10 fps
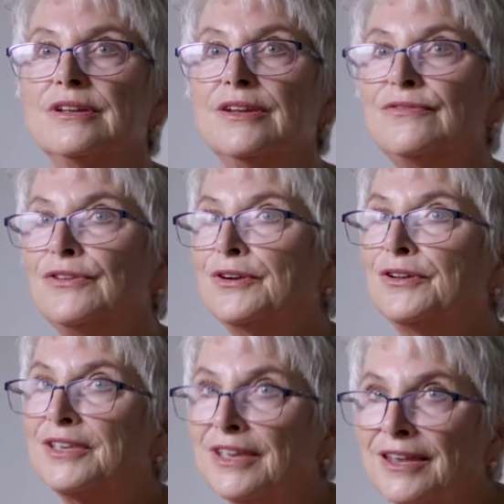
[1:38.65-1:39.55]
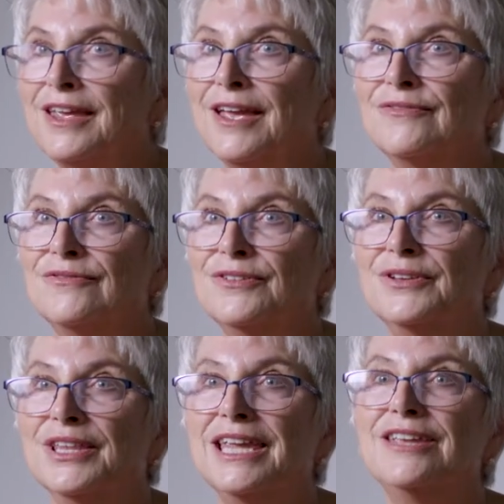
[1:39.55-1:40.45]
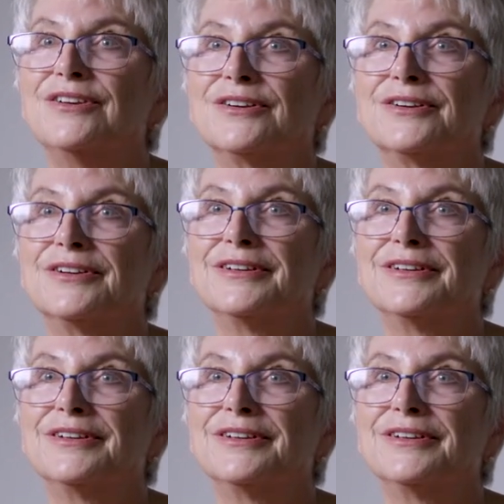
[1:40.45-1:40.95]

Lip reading: if you're gonna have food later.